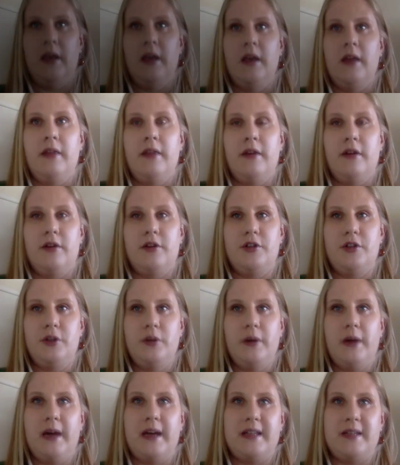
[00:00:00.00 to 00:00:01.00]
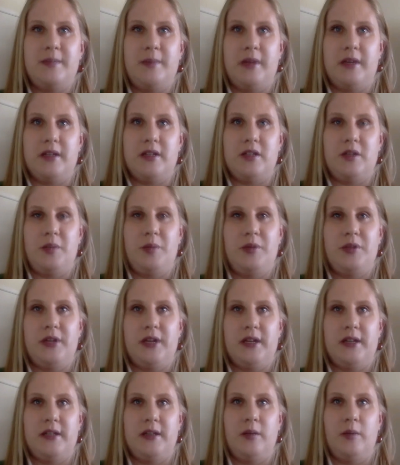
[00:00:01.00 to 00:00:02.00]
There are two aspects to
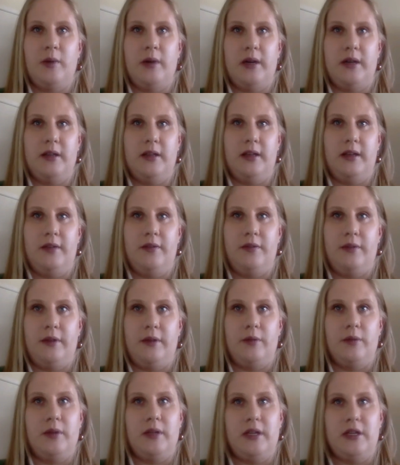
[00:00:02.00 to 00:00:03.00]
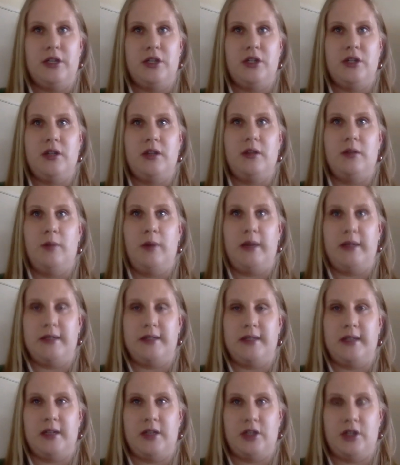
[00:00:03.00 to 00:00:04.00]
protecting wildlife in relation to the west
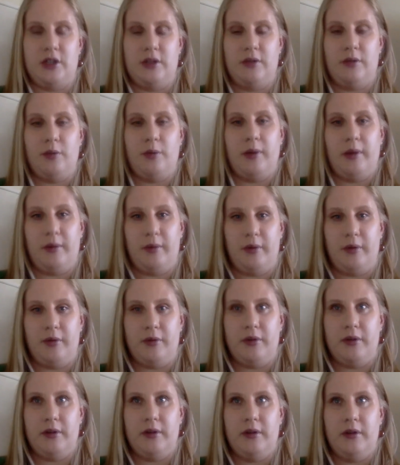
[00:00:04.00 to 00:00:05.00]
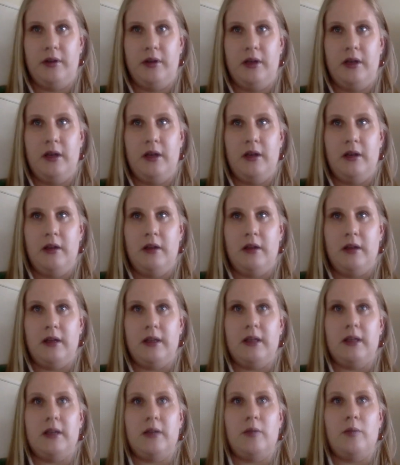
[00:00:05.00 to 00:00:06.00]
section of the Ring Road.
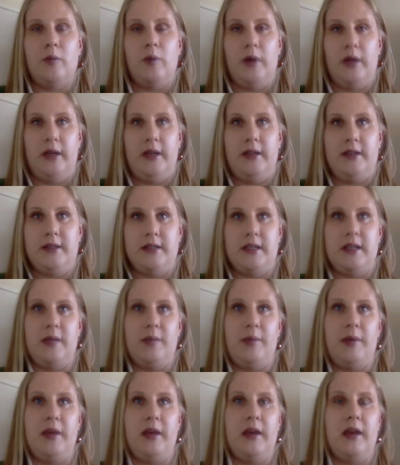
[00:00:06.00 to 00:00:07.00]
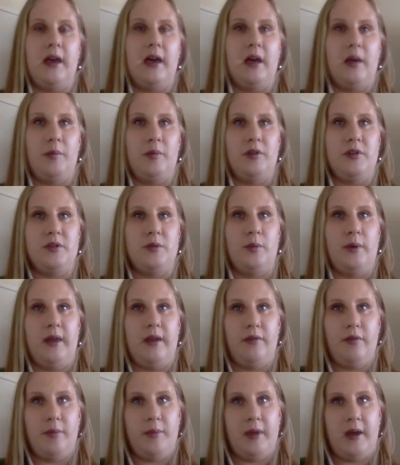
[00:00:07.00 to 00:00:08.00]
One is keeping animals away
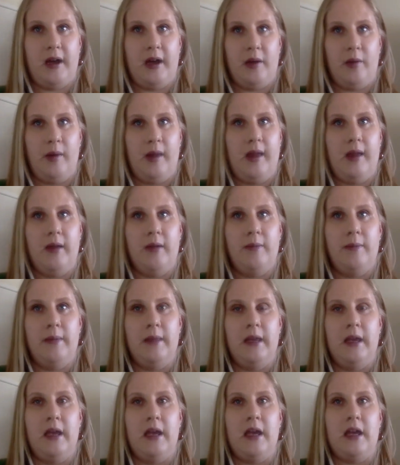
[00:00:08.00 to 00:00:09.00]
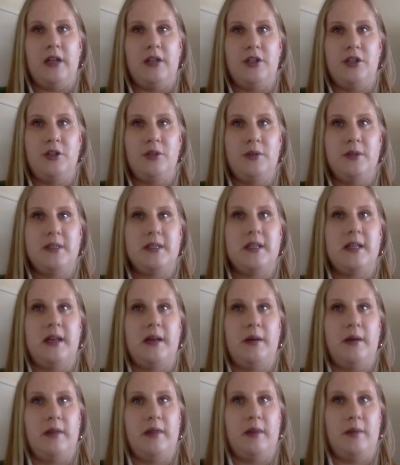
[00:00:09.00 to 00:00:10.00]
from the highway, and two is
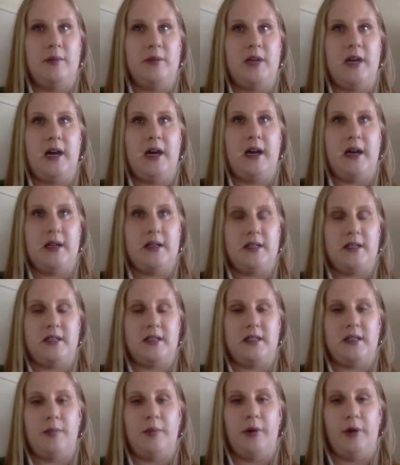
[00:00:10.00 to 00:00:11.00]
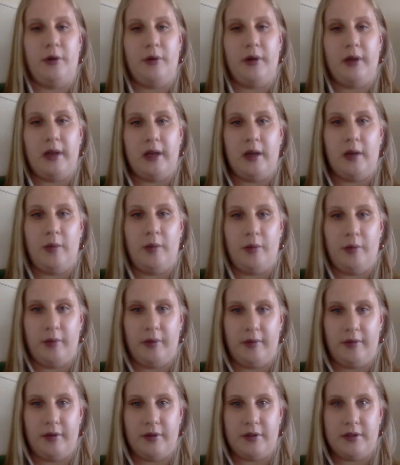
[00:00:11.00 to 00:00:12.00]
allowing them to access the Bow and Elbow
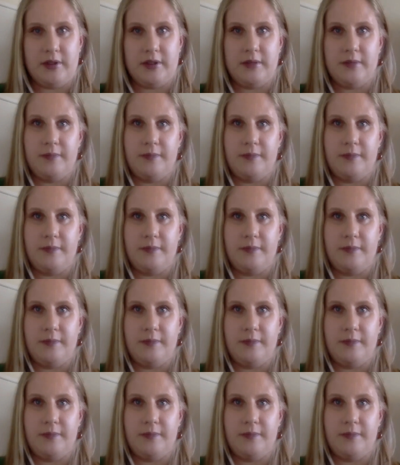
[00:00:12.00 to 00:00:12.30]
rivers.